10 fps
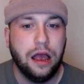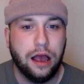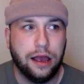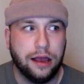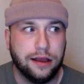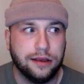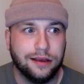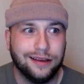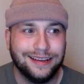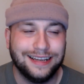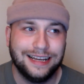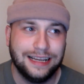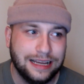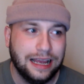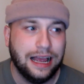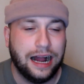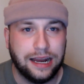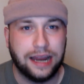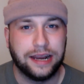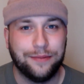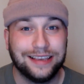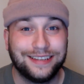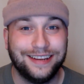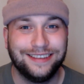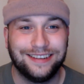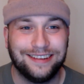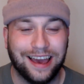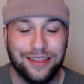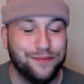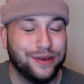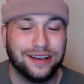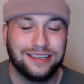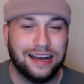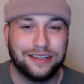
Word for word: Uh, and, and I'm hesitant to share them because yeah,